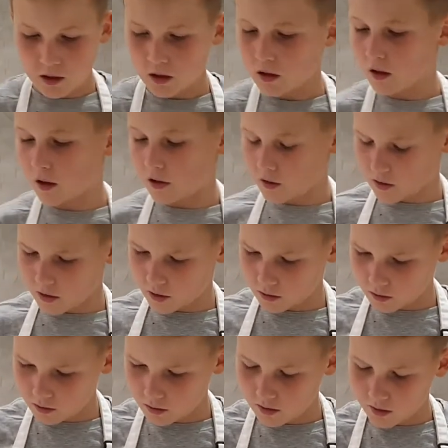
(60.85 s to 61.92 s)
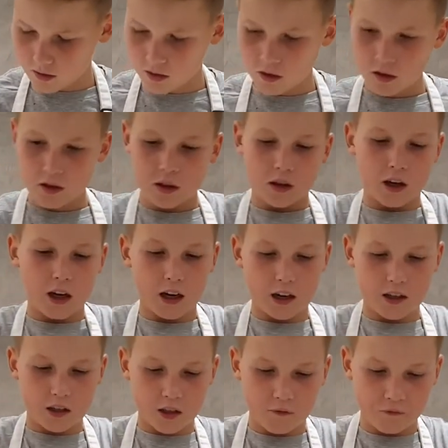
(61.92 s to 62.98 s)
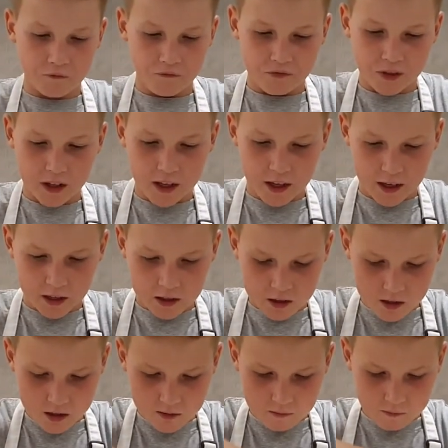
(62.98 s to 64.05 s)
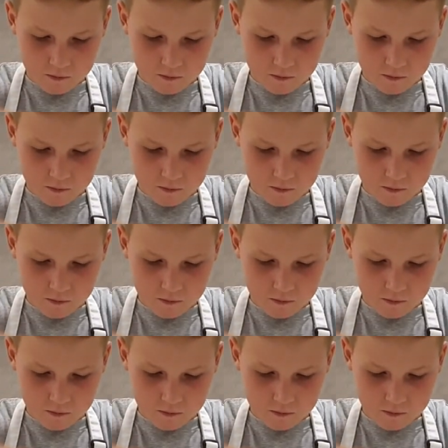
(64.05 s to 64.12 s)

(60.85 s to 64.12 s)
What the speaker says: And add the eggs